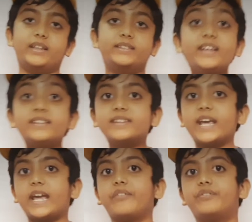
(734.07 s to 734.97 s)
This
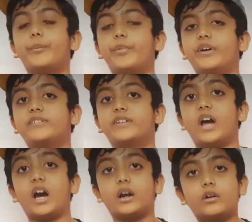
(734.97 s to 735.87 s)
gave the
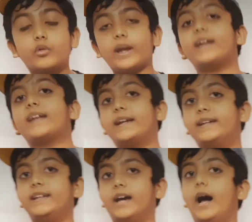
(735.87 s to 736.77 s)
person a great
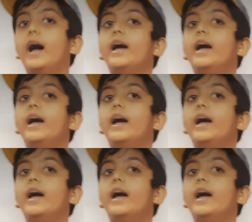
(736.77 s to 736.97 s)
idea